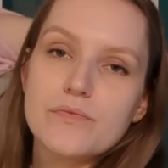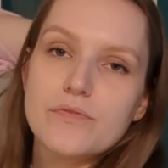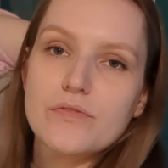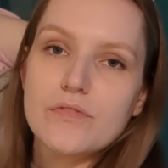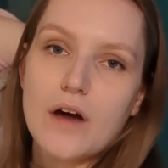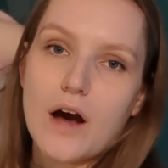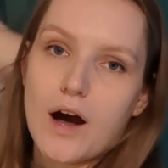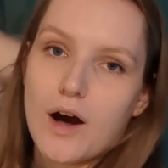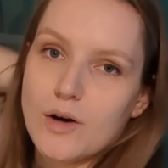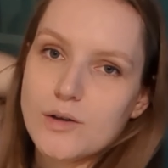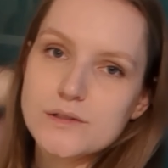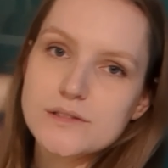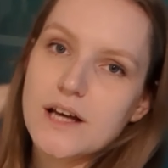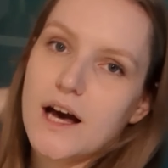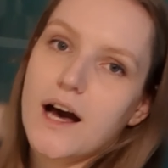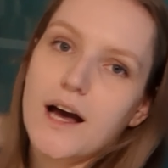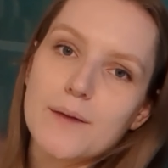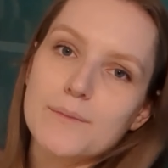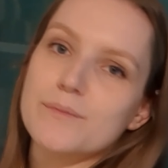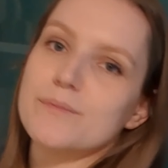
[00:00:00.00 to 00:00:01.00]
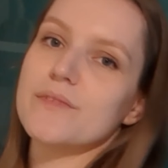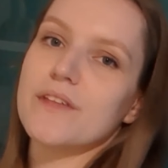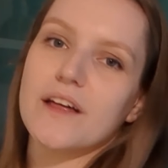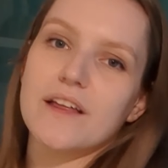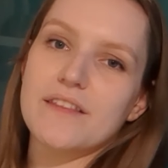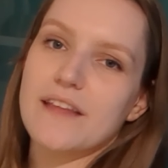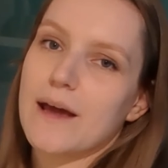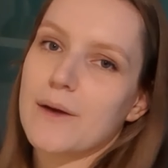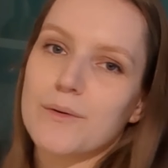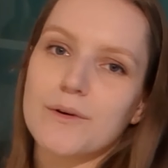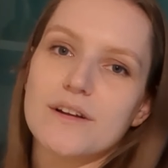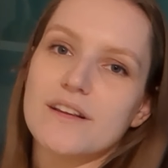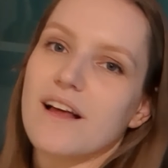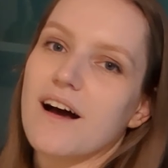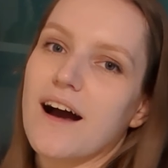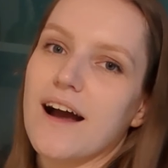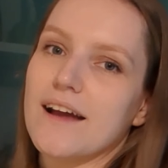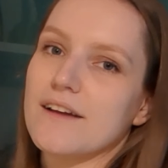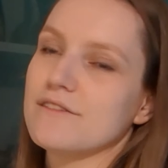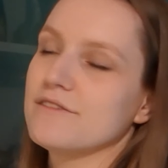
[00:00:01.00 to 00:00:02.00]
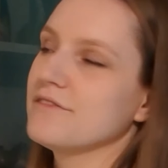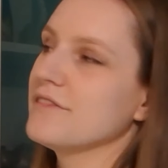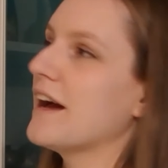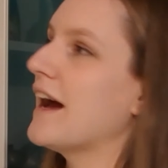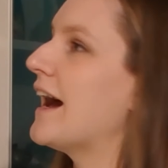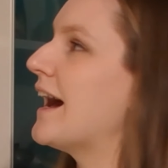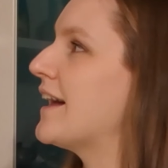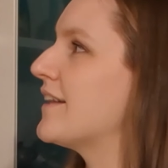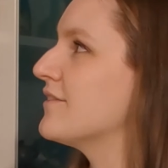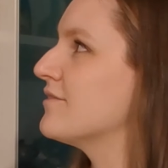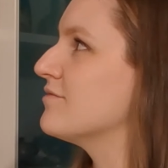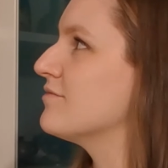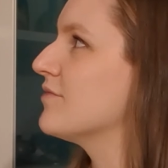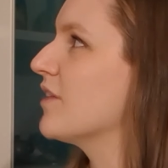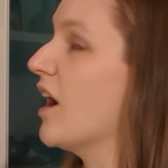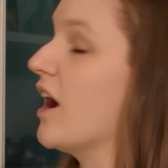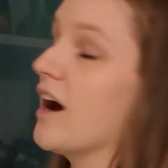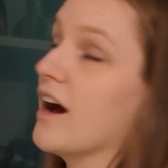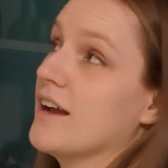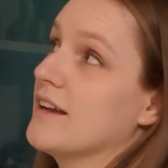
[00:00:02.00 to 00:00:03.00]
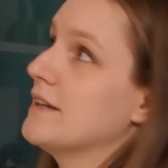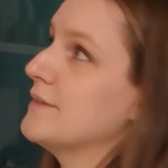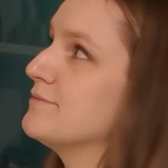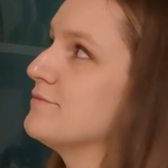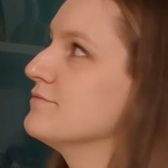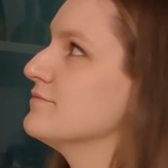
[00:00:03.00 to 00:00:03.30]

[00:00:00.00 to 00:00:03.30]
the whole time that they were alive and that I